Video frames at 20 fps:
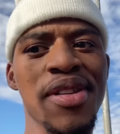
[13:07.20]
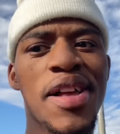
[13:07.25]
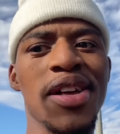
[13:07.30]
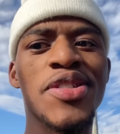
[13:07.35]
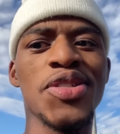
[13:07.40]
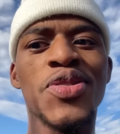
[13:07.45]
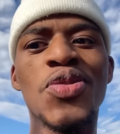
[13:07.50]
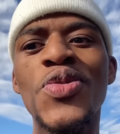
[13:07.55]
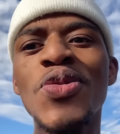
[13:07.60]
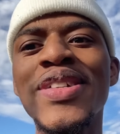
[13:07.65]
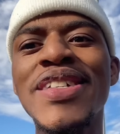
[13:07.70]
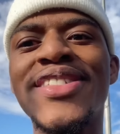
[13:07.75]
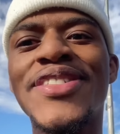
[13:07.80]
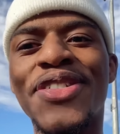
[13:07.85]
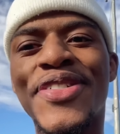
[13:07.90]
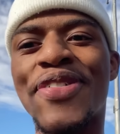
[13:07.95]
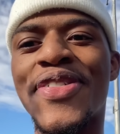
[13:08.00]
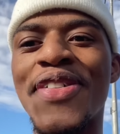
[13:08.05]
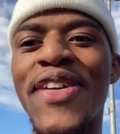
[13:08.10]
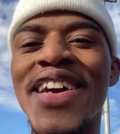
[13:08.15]
School is
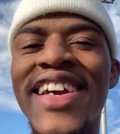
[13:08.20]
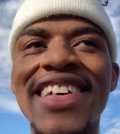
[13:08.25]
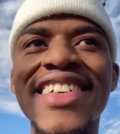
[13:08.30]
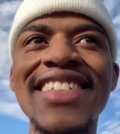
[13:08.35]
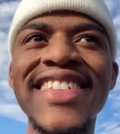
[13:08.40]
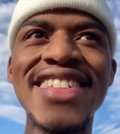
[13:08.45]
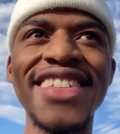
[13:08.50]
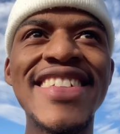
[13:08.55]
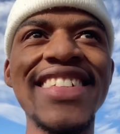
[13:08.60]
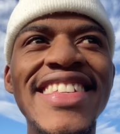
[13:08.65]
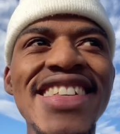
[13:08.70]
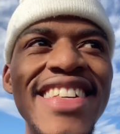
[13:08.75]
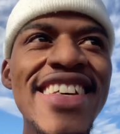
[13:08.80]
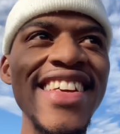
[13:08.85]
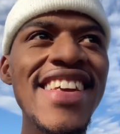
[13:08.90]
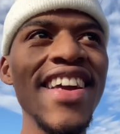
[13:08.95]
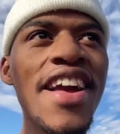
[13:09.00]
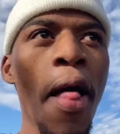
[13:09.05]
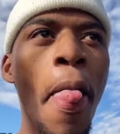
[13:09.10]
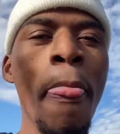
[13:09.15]

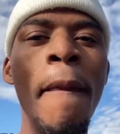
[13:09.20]
crazy.